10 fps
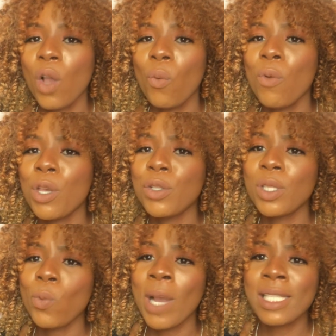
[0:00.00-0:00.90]
when we're
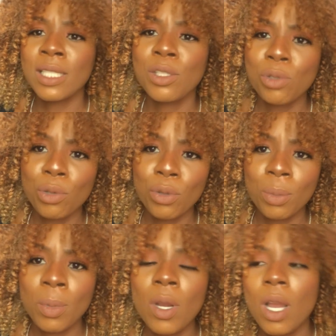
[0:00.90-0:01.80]
using whitening scrub,
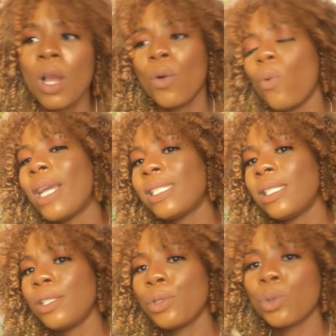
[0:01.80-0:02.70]

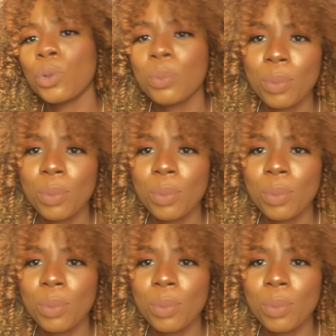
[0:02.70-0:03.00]
whitening soap,